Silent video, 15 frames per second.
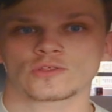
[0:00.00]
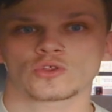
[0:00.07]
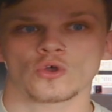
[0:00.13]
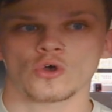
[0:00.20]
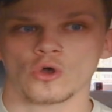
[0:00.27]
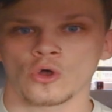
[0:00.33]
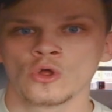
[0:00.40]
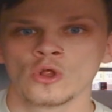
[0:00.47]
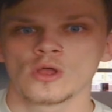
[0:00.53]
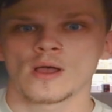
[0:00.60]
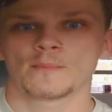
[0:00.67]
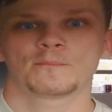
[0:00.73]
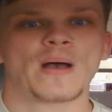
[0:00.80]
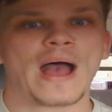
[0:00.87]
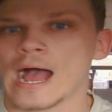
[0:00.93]
So
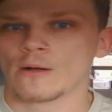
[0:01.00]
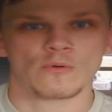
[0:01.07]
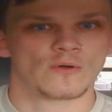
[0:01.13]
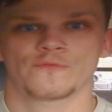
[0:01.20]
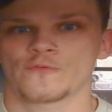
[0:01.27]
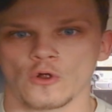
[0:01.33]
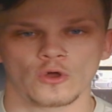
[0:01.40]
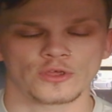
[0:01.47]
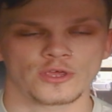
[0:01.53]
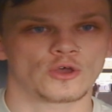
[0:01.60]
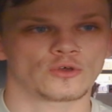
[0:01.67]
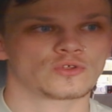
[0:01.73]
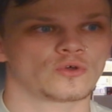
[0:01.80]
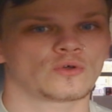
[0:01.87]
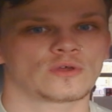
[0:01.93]
power throw,
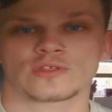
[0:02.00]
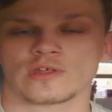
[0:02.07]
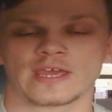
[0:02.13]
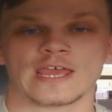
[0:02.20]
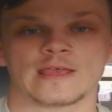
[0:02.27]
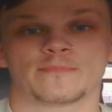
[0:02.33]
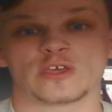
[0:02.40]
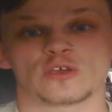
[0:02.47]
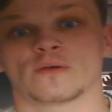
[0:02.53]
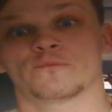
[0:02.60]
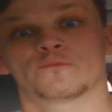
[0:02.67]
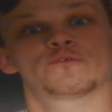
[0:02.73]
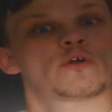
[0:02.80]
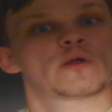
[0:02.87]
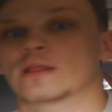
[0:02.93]
so as a keeper you can
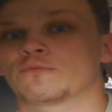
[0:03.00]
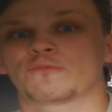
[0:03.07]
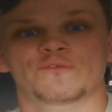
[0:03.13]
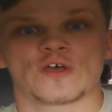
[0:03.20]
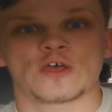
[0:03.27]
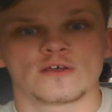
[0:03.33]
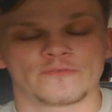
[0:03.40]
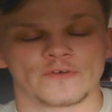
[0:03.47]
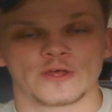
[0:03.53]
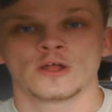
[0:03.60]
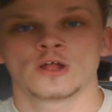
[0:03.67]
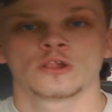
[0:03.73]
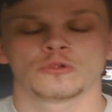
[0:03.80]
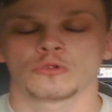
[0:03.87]
throw it further,